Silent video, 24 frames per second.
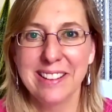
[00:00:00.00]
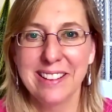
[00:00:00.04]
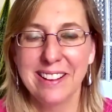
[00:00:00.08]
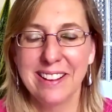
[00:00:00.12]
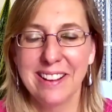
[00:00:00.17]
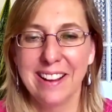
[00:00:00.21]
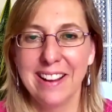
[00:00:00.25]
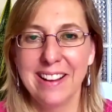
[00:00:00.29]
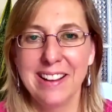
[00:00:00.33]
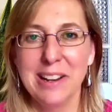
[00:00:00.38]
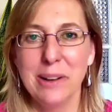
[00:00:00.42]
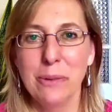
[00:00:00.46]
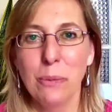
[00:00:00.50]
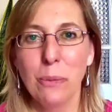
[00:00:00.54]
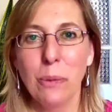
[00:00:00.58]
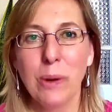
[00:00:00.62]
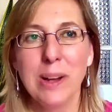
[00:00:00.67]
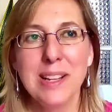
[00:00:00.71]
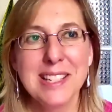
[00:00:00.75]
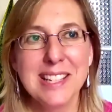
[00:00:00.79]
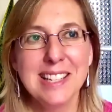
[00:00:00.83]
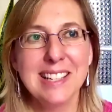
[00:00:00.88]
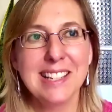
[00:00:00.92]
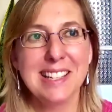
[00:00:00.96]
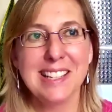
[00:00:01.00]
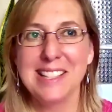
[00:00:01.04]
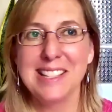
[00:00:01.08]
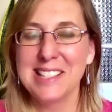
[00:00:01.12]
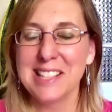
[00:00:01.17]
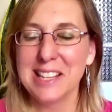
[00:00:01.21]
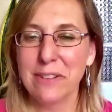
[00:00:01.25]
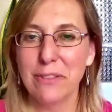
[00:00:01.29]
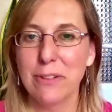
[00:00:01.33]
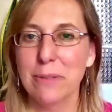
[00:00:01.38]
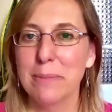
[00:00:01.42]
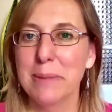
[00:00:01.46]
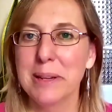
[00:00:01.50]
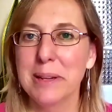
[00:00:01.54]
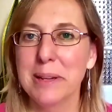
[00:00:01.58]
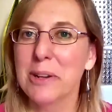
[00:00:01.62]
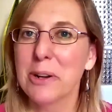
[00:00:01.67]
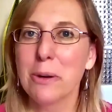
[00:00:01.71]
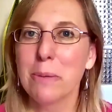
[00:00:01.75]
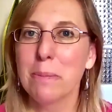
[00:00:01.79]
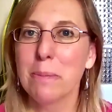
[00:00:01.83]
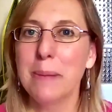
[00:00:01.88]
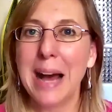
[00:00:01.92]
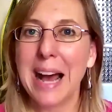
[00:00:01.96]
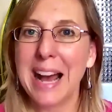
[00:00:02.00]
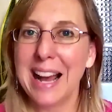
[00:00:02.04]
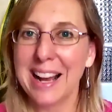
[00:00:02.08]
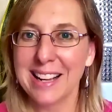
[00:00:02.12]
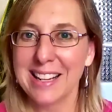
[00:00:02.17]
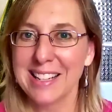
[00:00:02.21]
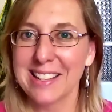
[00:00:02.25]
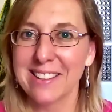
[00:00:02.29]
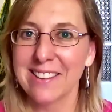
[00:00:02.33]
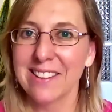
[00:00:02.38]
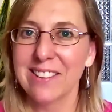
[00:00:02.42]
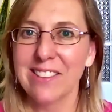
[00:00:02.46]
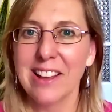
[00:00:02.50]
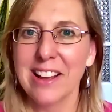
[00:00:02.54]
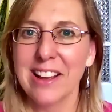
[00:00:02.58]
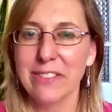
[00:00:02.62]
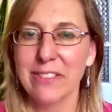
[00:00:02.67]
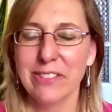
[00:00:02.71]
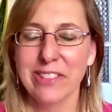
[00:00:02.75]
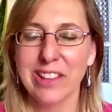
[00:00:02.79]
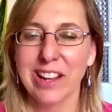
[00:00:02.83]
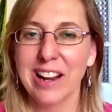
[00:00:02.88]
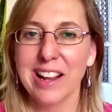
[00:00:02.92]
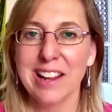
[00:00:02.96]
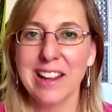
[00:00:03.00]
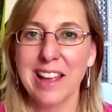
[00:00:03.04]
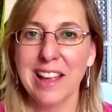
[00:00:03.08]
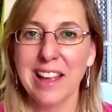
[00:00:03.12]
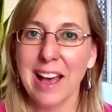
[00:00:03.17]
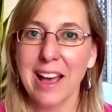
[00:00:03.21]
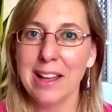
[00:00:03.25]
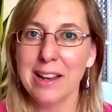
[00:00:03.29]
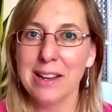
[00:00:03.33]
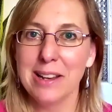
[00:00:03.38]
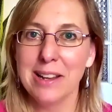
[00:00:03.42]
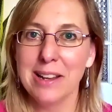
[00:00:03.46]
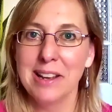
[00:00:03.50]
And it wasn't easy for me to go back to the life that I had